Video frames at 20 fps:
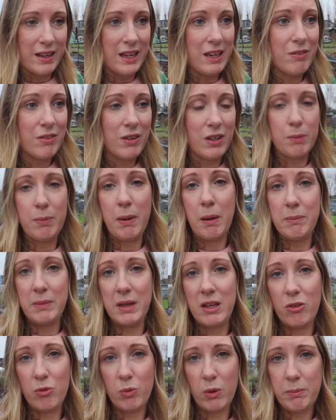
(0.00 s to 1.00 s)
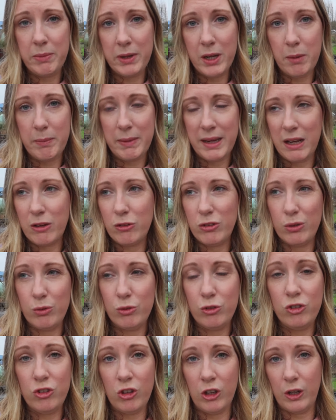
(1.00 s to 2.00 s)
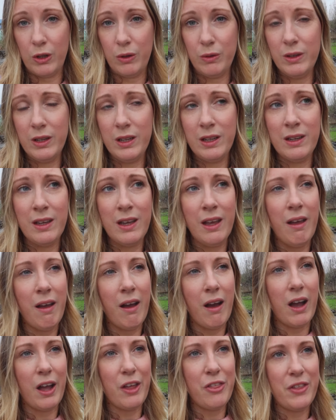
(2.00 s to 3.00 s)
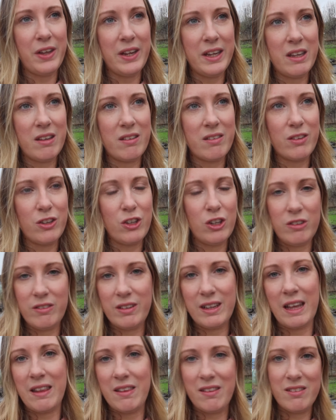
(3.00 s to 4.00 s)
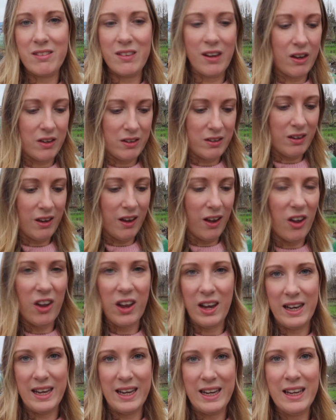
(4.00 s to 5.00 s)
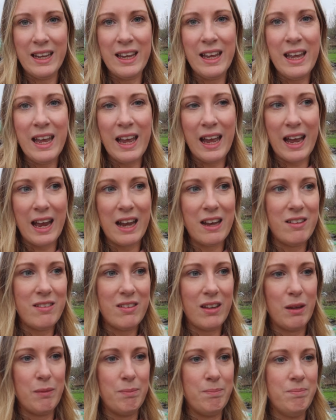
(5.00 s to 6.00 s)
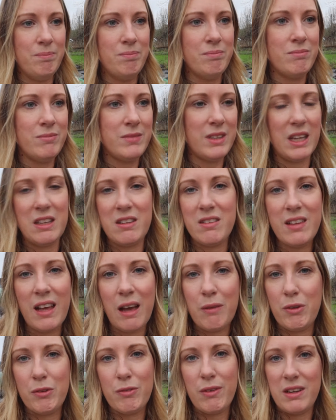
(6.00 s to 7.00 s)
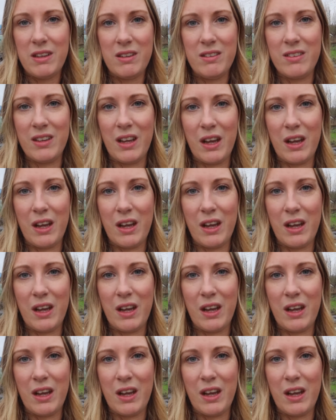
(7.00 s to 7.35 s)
Even though the pumpkins won't be coming out till June, I think it's good to get this done early and just have it ready to